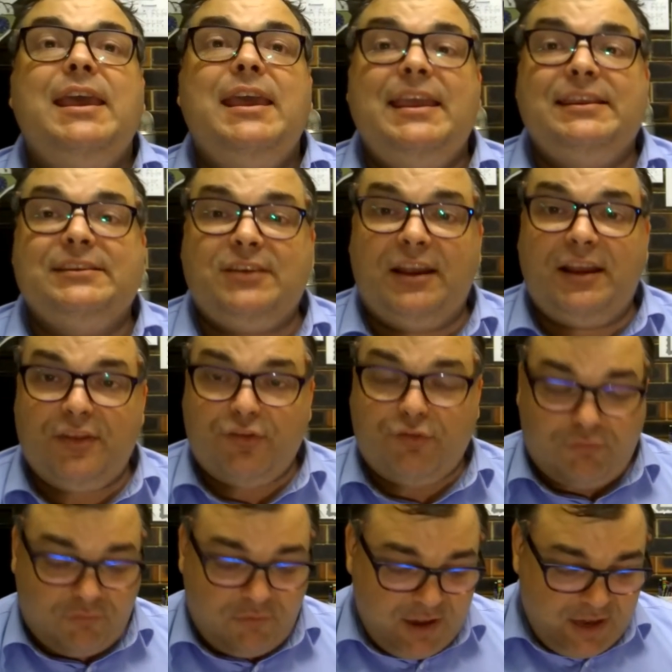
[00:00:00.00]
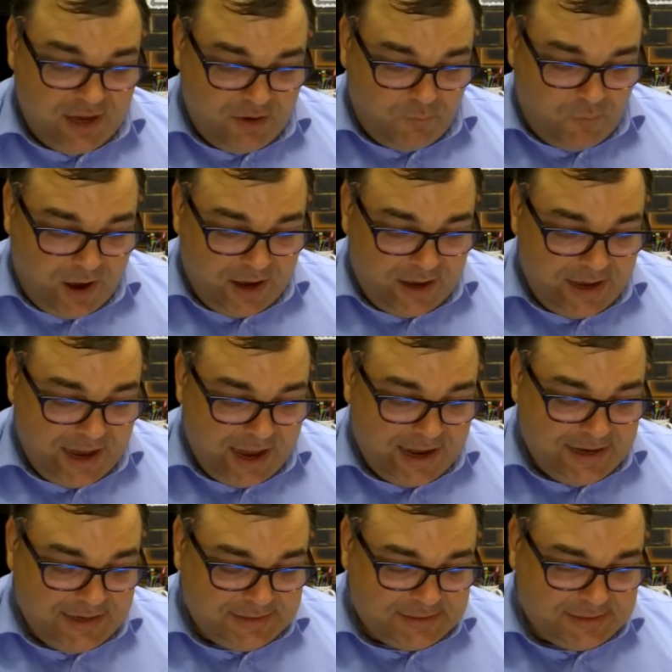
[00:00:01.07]
He's got a
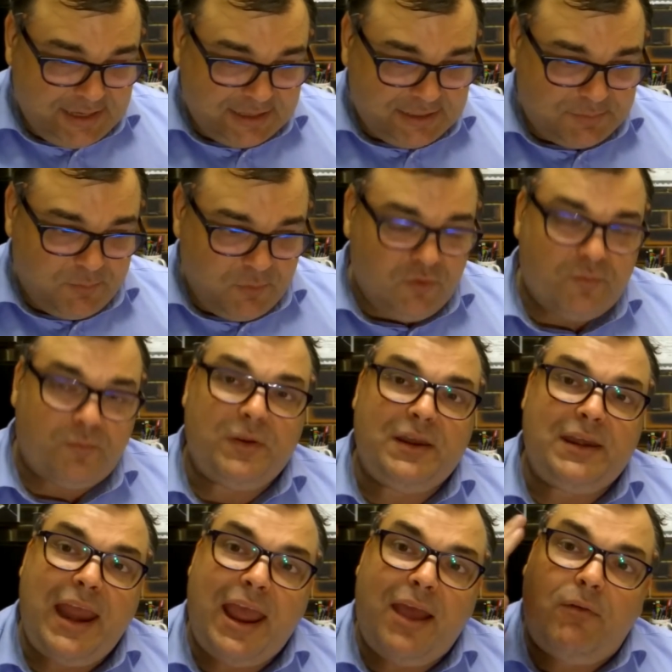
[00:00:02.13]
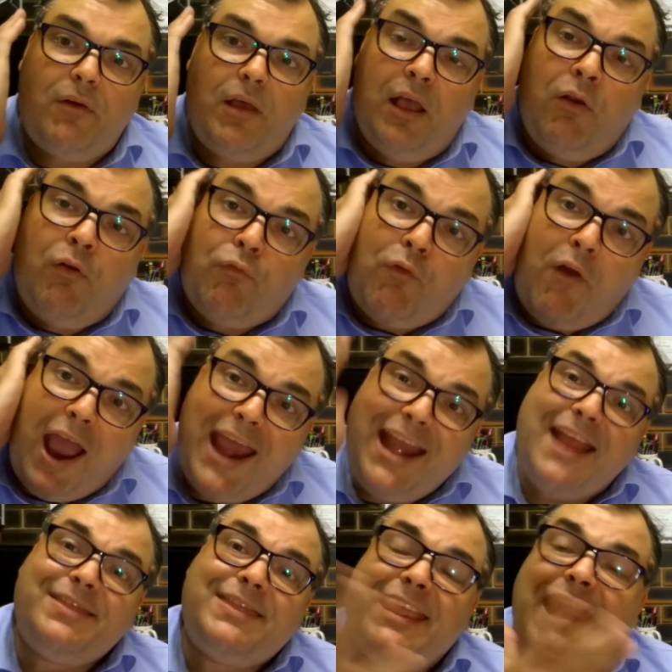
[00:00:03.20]
3186 movement. Now, right
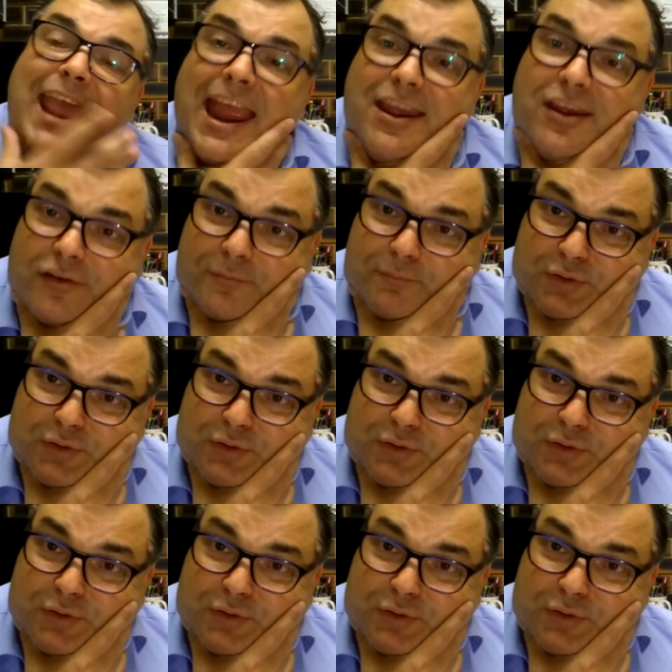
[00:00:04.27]
at the end of